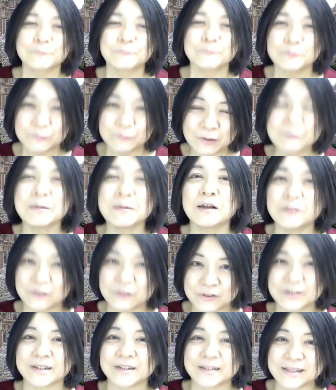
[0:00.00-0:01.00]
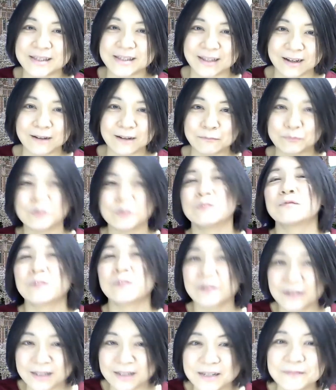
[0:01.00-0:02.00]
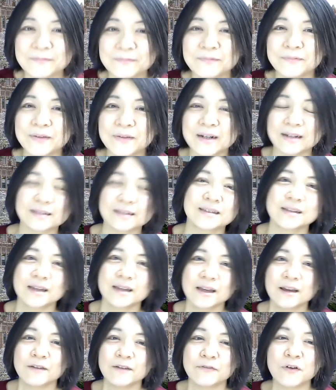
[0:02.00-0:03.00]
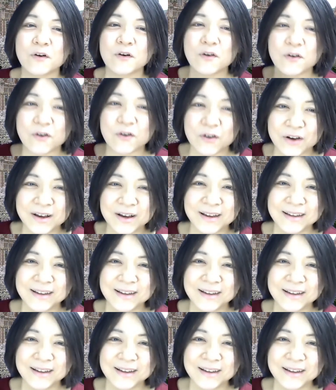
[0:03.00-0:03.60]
female lawyers are preferred. But for,